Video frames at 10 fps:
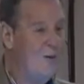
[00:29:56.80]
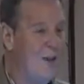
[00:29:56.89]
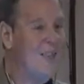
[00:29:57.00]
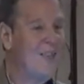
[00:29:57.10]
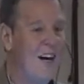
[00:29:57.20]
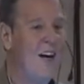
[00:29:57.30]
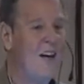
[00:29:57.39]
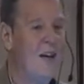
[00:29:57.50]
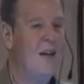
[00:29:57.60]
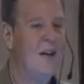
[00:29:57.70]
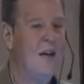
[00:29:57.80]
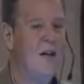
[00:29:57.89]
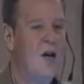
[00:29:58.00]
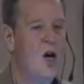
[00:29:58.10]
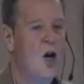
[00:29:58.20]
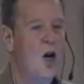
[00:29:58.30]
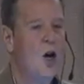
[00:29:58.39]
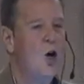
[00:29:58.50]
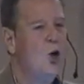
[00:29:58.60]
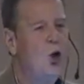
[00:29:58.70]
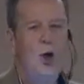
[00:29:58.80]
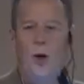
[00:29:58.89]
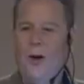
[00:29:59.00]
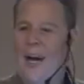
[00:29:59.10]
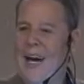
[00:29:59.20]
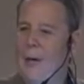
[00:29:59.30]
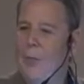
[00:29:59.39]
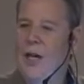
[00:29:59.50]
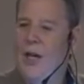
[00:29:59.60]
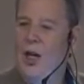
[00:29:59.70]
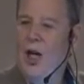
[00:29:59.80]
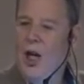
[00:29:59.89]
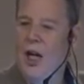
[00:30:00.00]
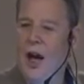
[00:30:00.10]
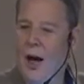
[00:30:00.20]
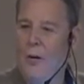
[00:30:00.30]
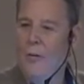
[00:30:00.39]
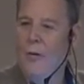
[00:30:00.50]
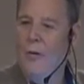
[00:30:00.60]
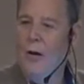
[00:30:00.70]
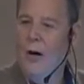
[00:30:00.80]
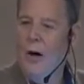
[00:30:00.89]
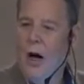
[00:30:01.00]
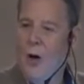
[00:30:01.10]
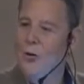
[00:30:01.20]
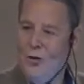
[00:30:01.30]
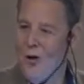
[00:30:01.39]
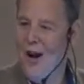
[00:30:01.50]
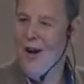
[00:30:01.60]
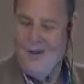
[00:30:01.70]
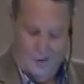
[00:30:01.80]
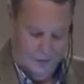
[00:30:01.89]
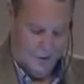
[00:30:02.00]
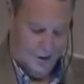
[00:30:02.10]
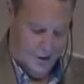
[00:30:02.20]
You know what he's saying? You can't be good enough on your own.